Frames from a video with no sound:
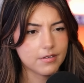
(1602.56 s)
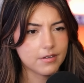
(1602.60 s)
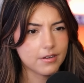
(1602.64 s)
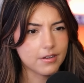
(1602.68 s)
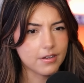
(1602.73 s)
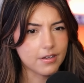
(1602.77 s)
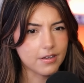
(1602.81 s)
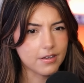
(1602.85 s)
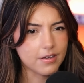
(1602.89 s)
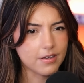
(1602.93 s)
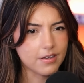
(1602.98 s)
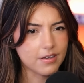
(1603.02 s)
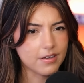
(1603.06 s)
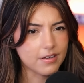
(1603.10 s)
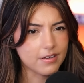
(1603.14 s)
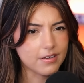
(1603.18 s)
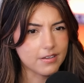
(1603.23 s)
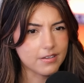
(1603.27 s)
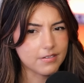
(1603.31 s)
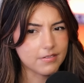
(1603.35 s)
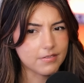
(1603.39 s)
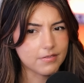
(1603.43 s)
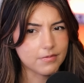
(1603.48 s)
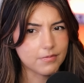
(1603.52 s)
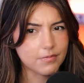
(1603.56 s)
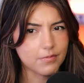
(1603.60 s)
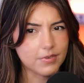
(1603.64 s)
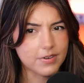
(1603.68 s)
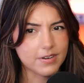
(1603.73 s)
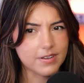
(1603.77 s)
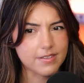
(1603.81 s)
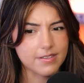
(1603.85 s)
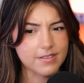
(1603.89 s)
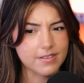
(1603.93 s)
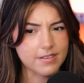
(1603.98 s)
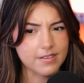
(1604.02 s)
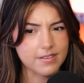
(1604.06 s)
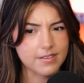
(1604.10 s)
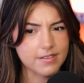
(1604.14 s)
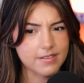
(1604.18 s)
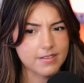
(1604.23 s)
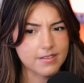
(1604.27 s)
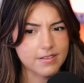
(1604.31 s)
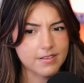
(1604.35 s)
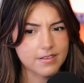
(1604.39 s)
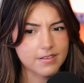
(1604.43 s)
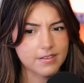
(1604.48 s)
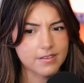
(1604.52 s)
Uh, what is
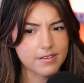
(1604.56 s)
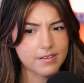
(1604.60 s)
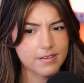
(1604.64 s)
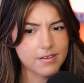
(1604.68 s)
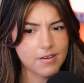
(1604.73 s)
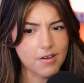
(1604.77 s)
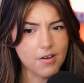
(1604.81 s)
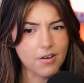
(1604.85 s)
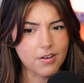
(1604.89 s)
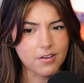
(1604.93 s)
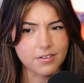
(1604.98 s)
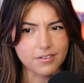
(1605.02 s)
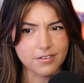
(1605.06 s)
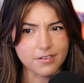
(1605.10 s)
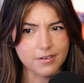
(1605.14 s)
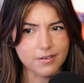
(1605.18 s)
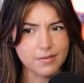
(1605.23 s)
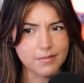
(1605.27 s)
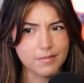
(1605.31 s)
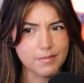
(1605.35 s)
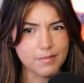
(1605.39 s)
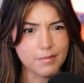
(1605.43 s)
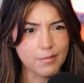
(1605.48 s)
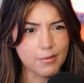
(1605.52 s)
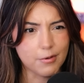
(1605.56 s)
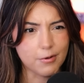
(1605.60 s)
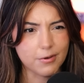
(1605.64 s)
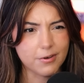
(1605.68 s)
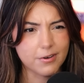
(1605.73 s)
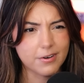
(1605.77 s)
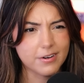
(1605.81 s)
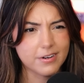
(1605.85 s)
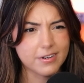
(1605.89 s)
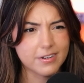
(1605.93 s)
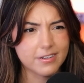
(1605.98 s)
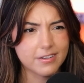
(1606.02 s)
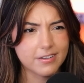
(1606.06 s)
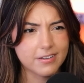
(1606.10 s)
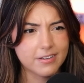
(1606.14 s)
this called? Morgue?